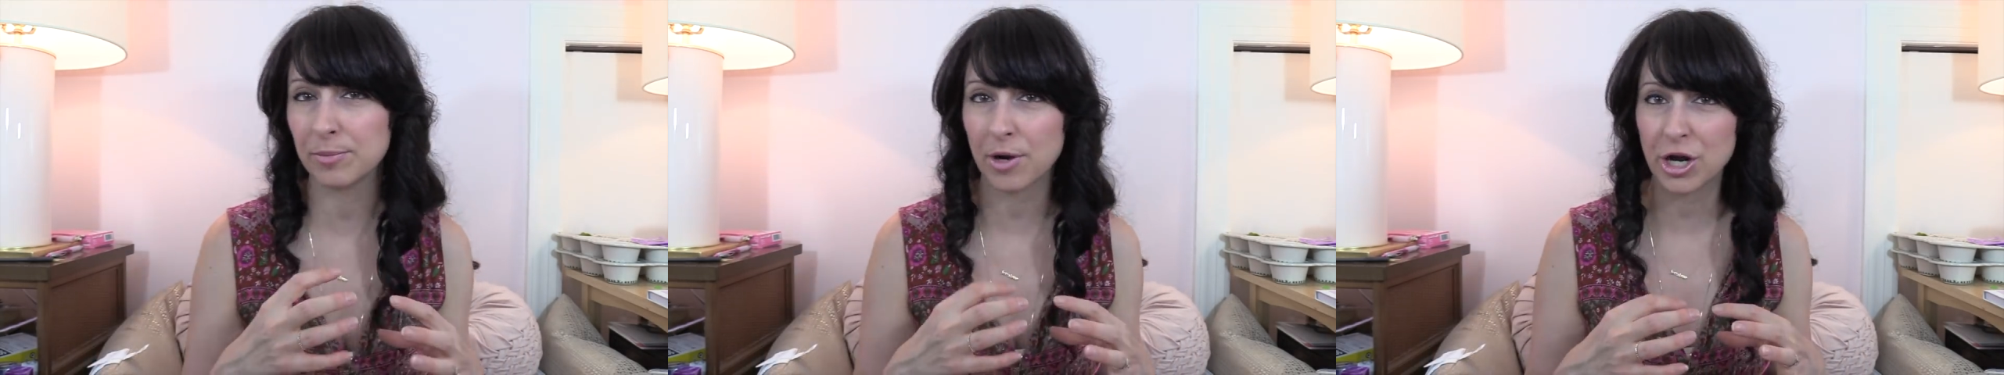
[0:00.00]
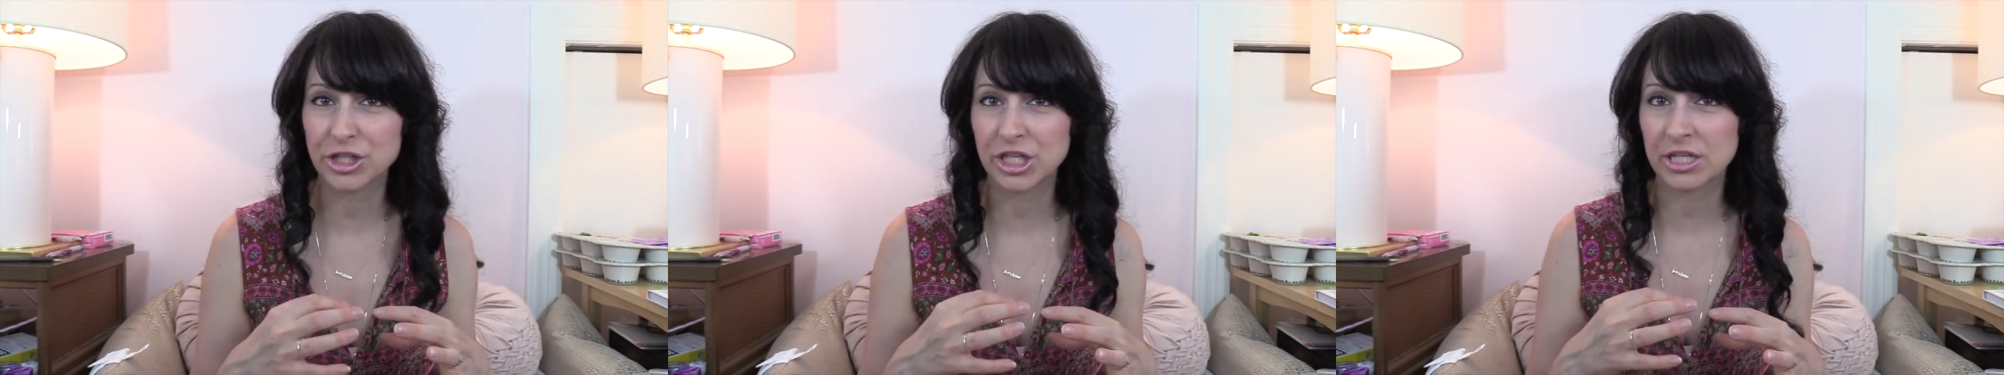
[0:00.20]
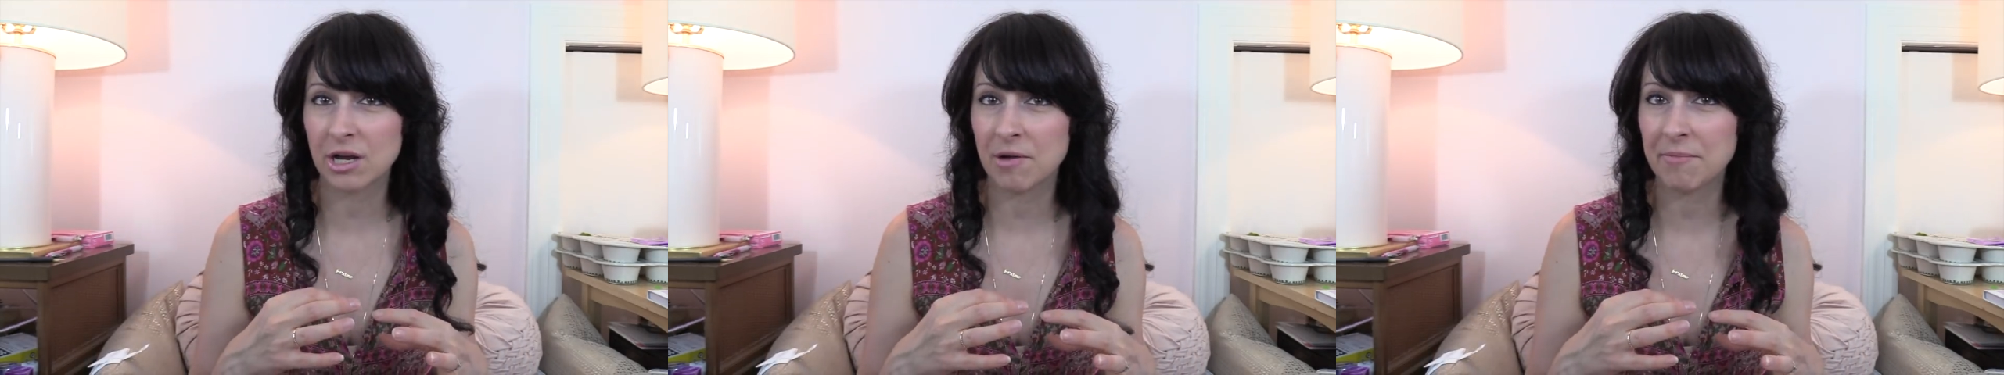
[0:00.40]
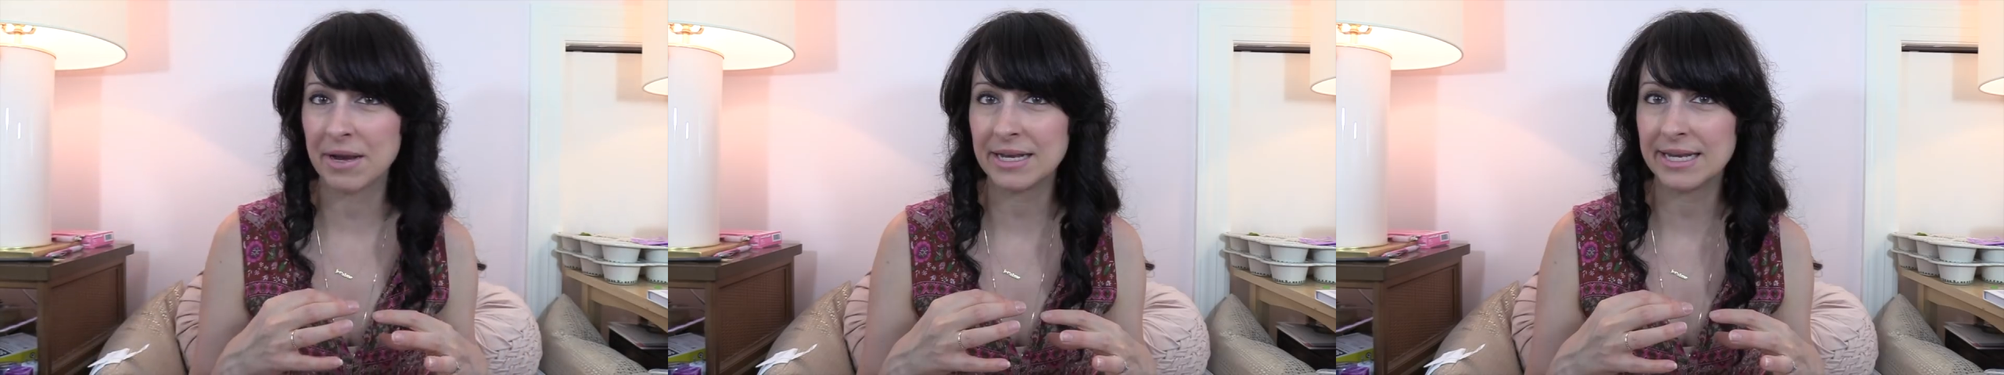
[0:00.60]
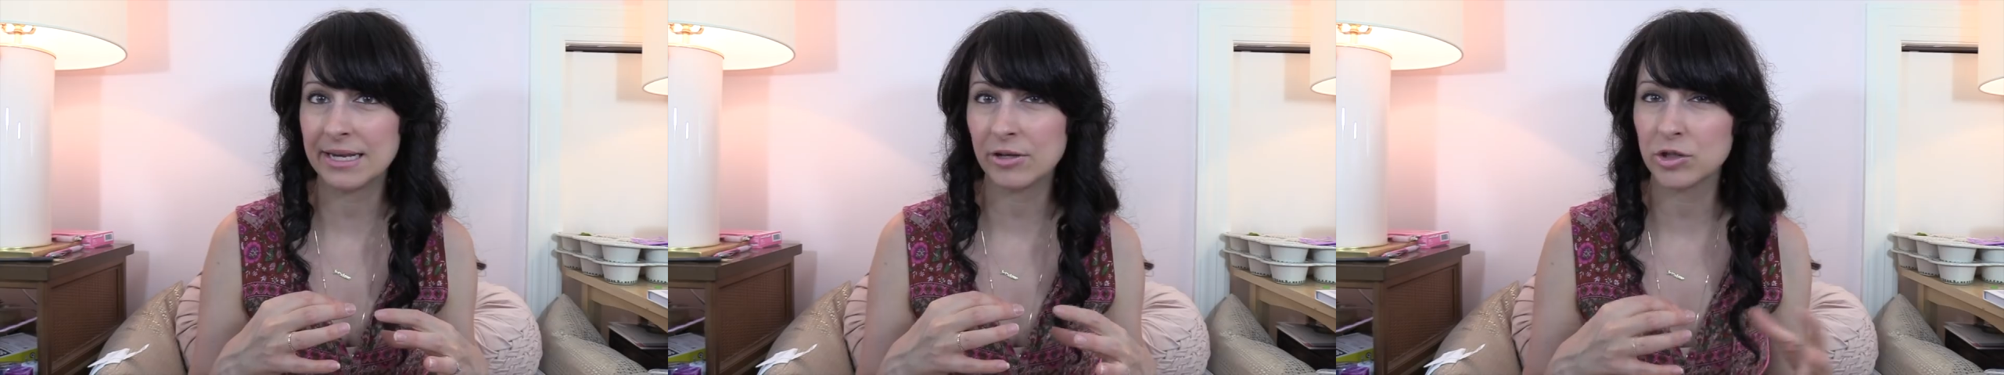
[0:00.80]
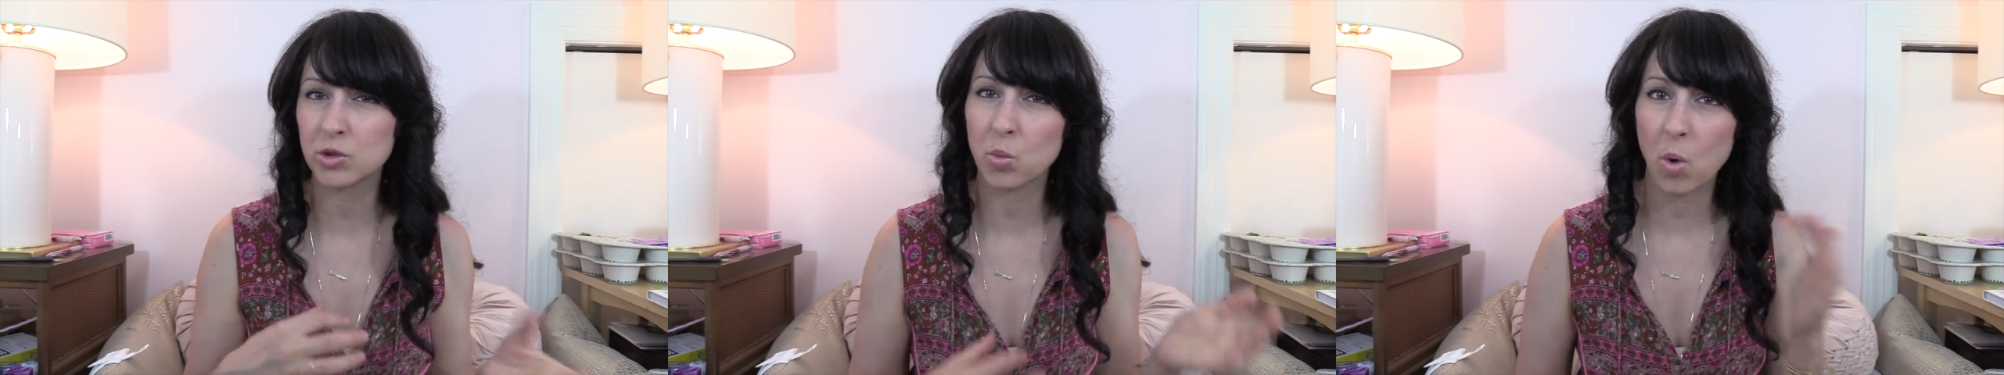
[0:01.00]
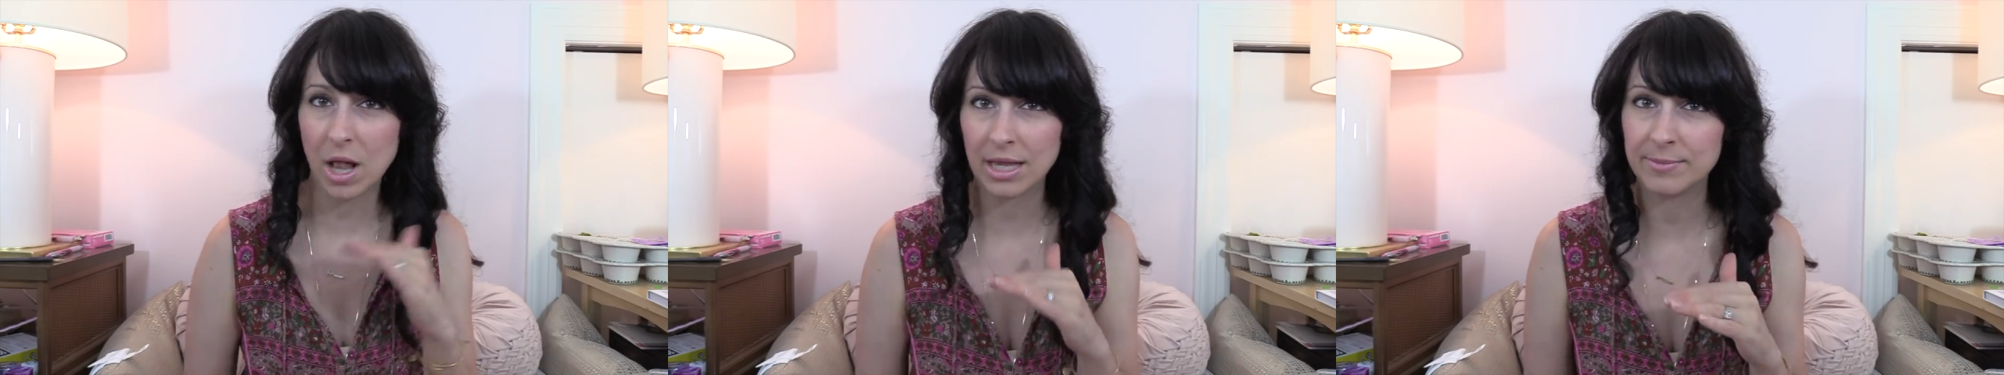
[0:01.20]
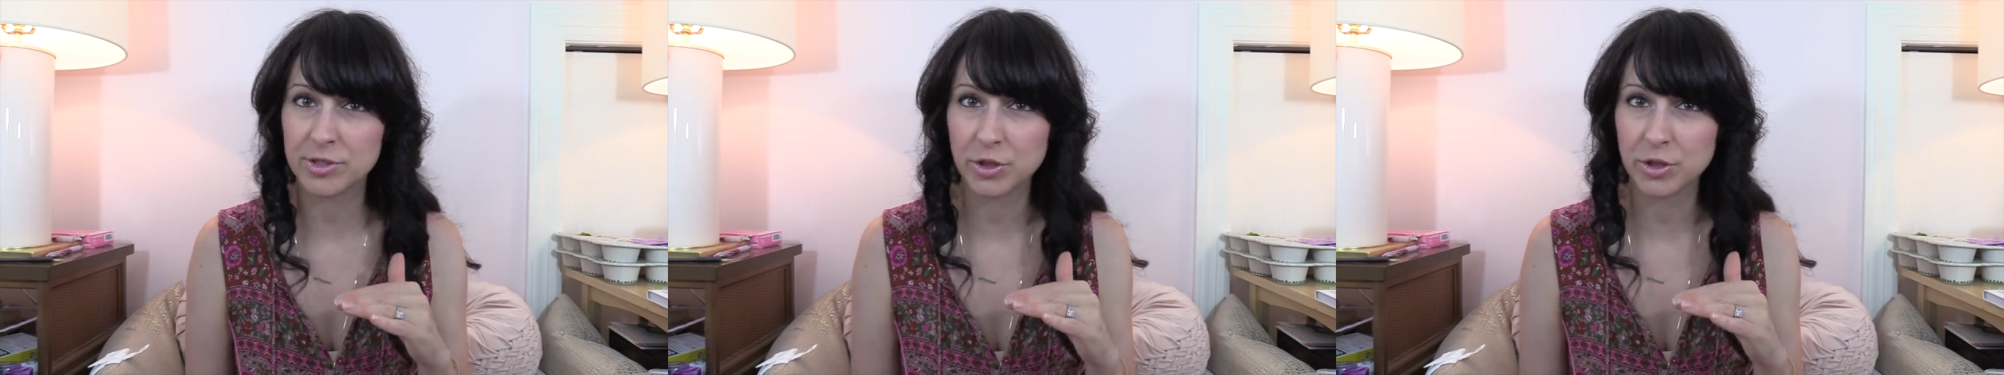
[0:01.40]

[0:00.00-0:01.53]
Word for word: project on my needles while I'm